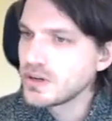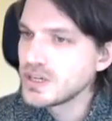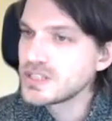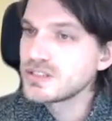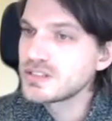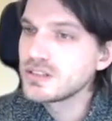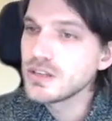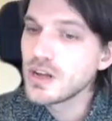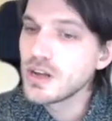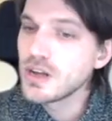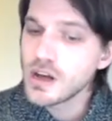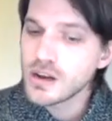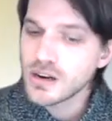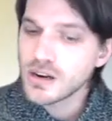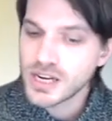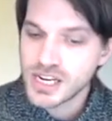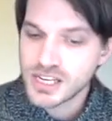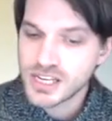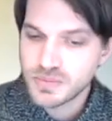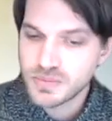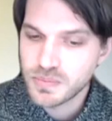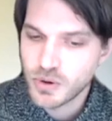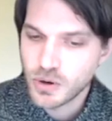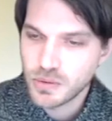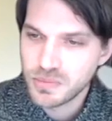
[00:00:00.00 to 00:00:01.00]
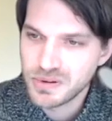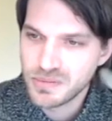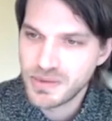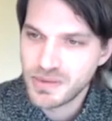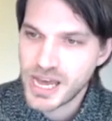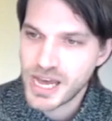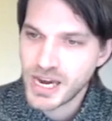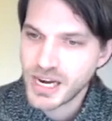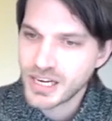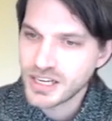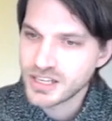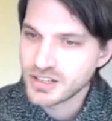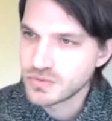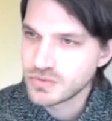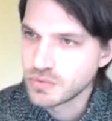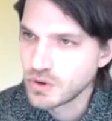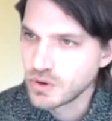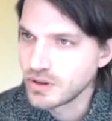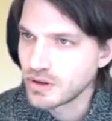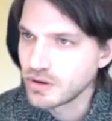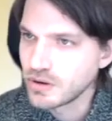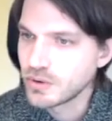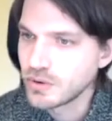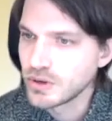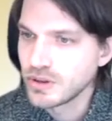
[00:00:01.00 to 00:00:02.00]
It's not as problematic as
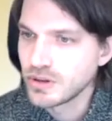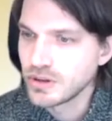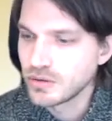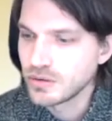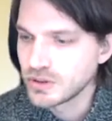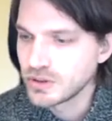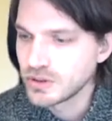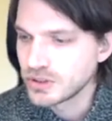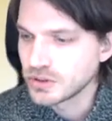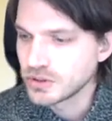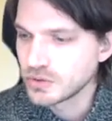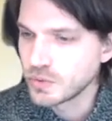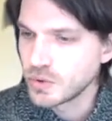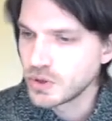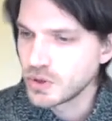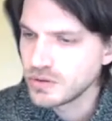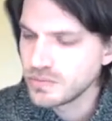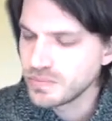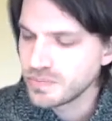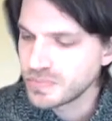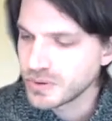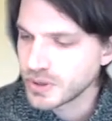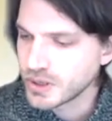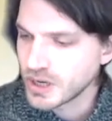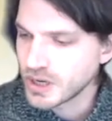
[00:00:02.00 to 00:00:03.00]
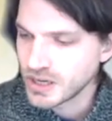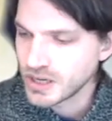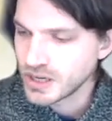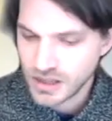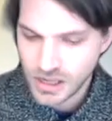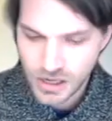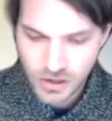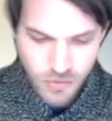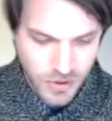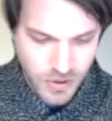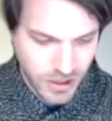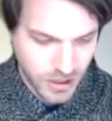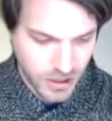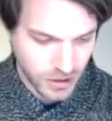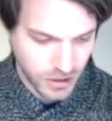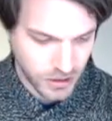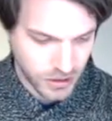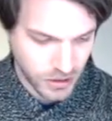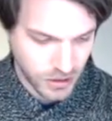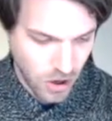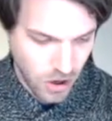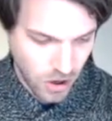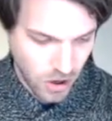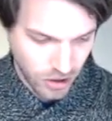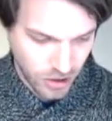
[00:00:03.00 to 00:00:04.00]
1.1.1.1, but I think we can
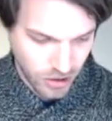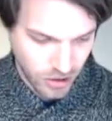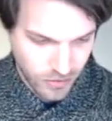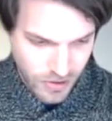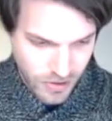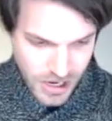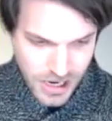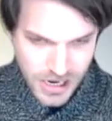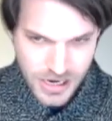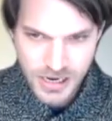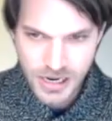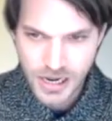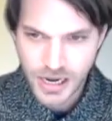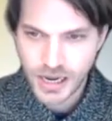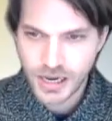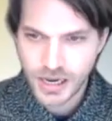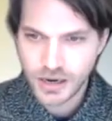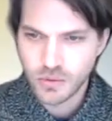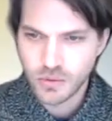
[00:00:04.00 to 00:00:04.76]
all agree that